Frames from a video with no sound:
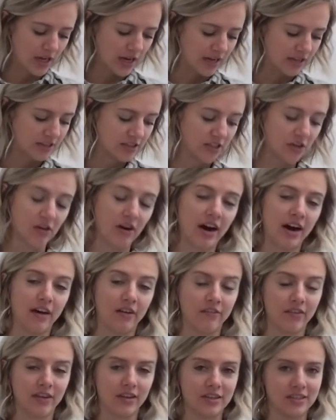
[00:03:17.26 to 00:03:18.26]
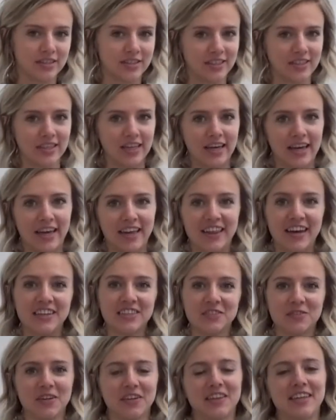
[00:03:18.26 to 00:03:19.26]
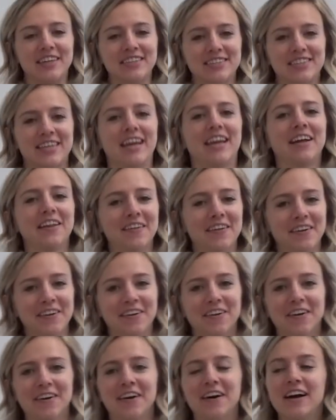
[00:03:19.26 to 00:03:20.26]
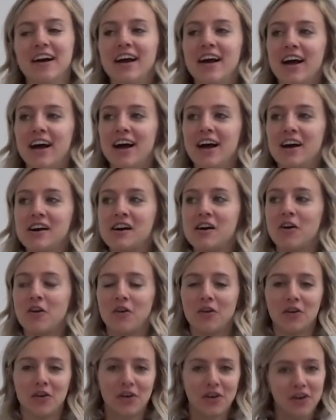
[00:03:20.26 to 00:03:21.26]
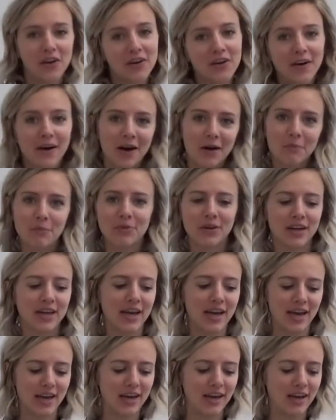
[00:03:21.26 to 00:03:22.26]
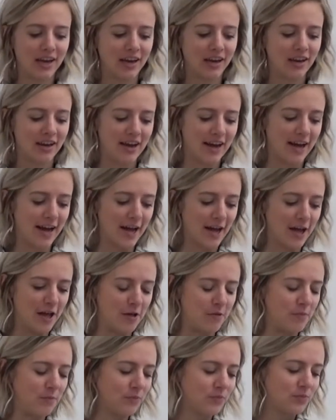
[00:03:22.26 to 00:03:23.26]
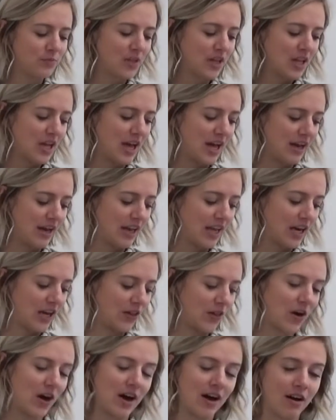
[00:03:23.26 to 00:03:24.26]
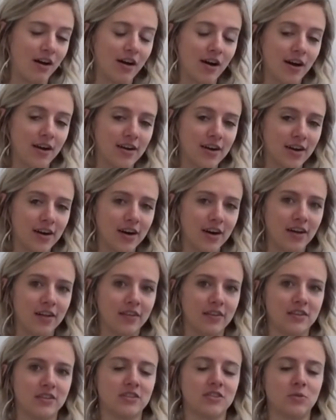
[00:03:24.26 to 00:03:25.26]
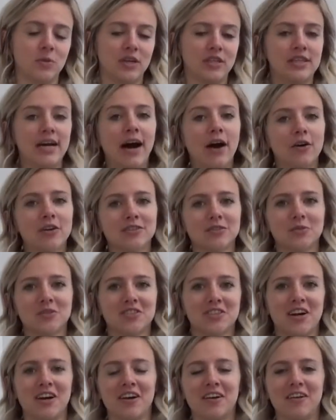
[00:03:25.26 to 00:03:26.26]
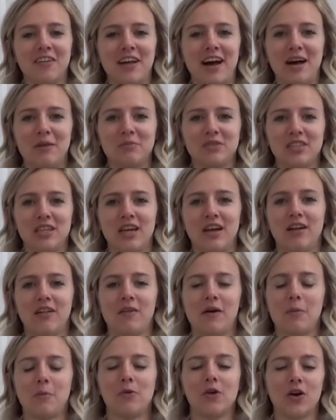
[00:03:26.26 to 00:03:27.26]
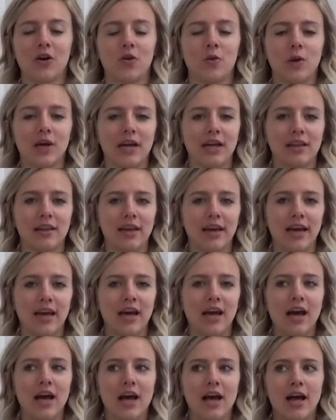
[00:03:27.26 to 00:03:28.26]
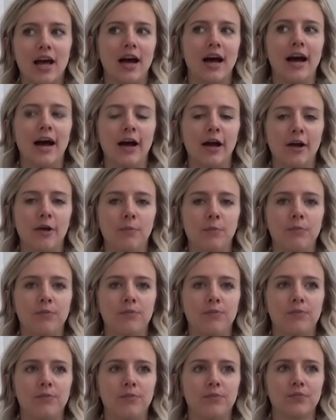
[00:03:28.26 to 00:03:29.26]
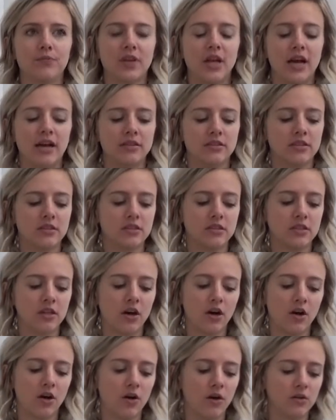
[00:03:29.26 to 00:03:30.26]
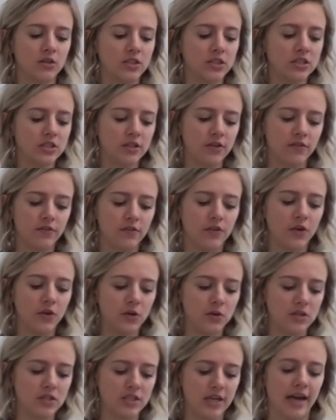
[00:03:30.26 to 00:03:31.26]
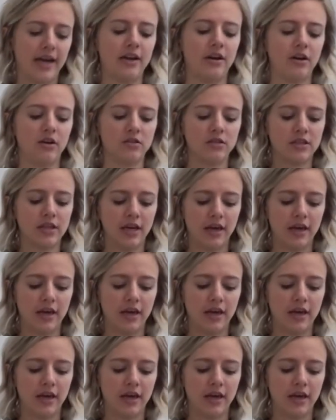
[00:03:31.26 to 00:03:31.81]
And so obviously that's where things get a little complicated, and get a lot harder. This is where towers will start collapsing a lot more quickly. And so just a few side notes.